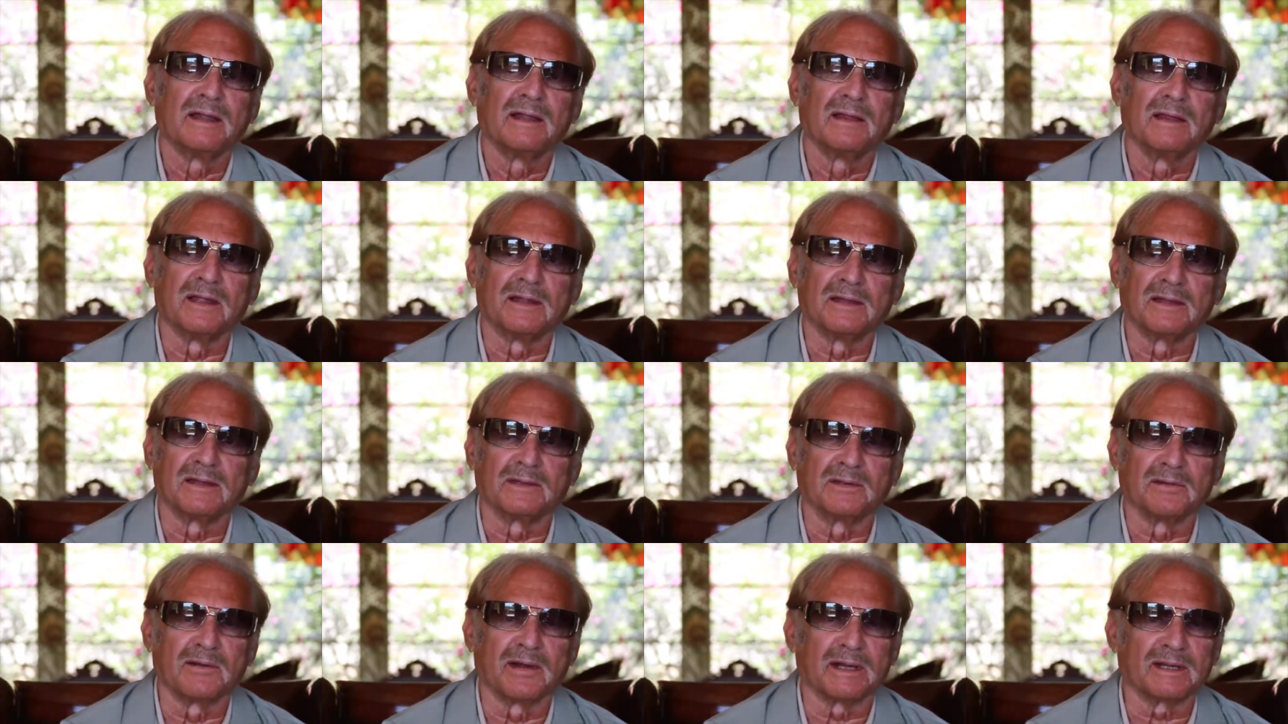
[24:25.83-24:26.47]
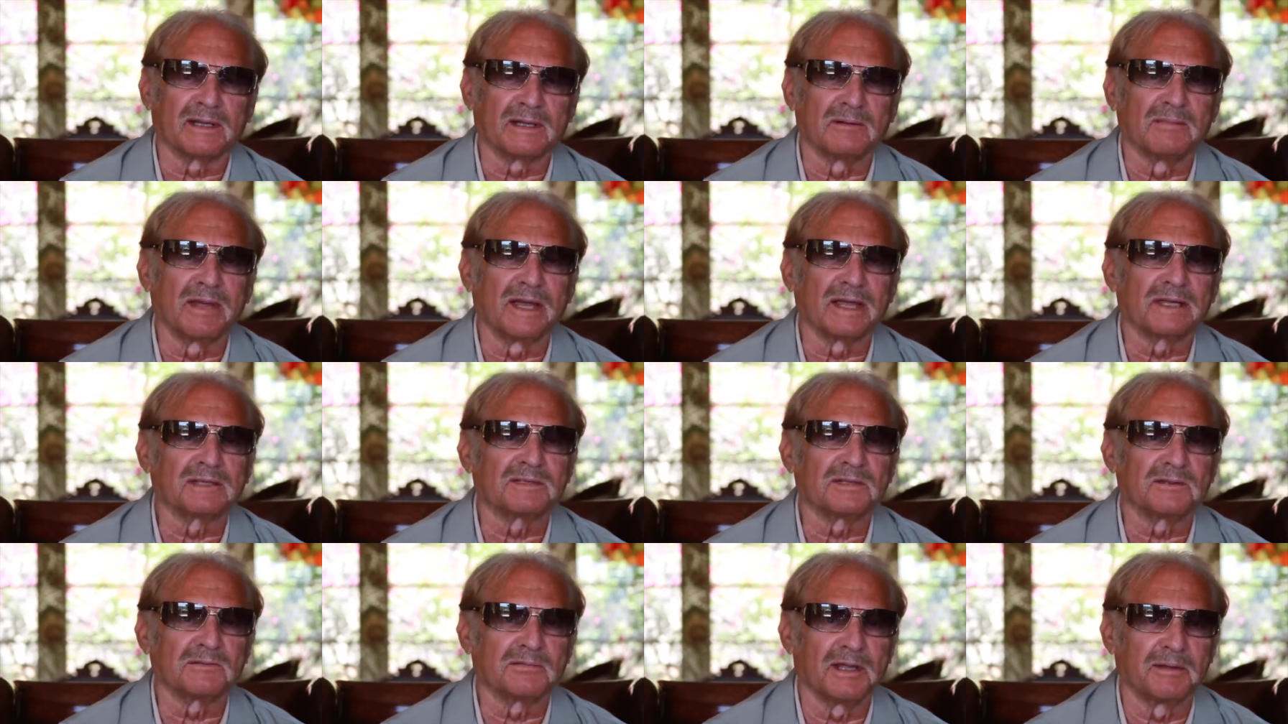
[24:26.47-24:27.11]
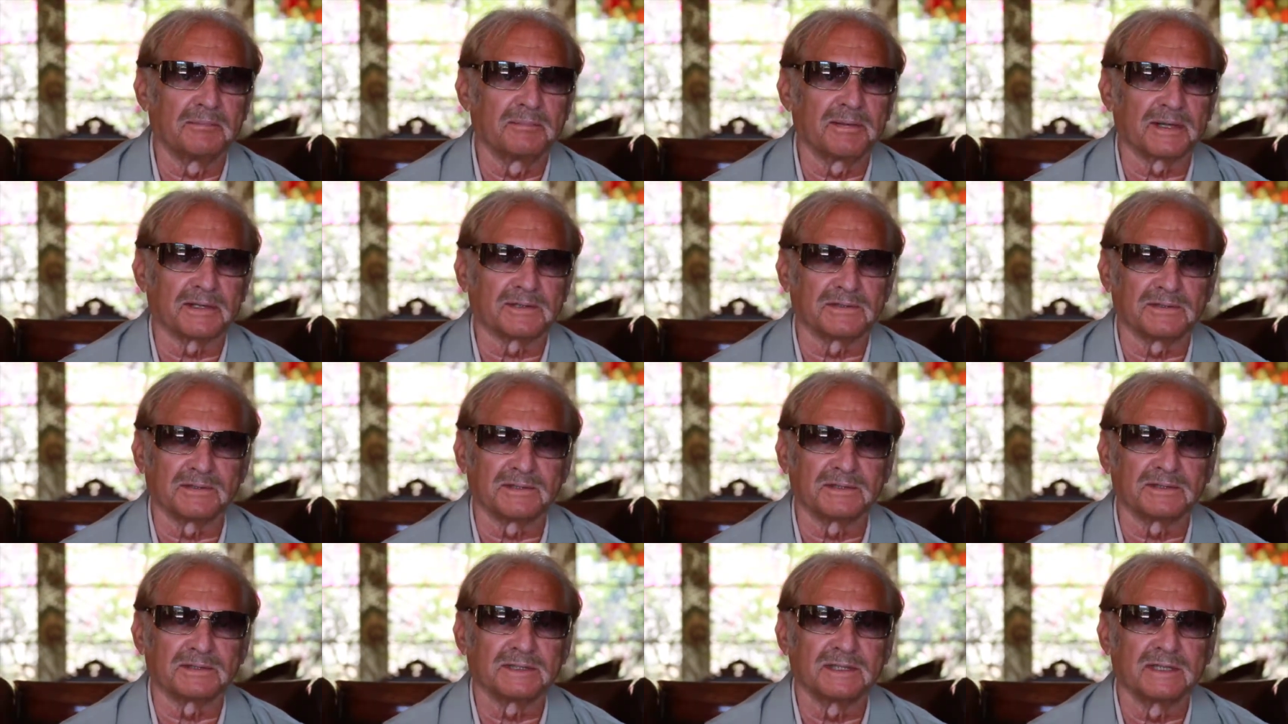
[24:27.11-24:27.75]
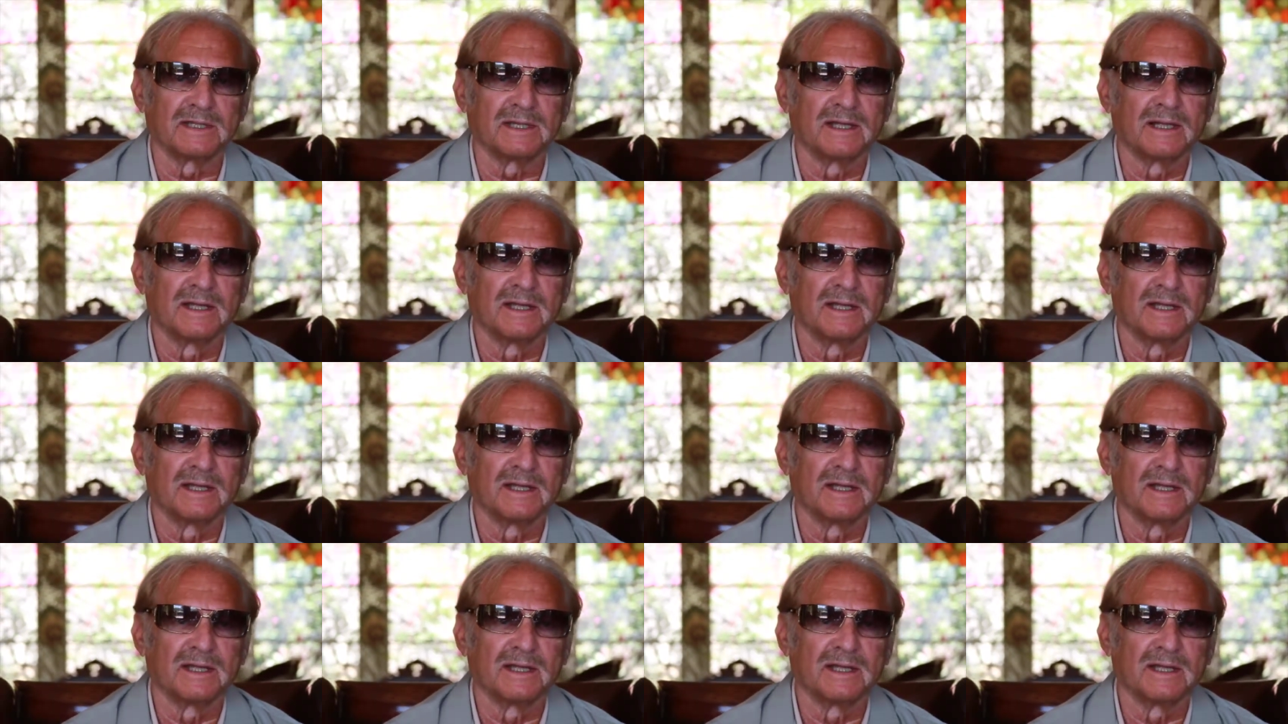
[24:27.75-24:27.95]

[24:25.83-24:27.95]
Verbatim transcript: That the director makes three pictures,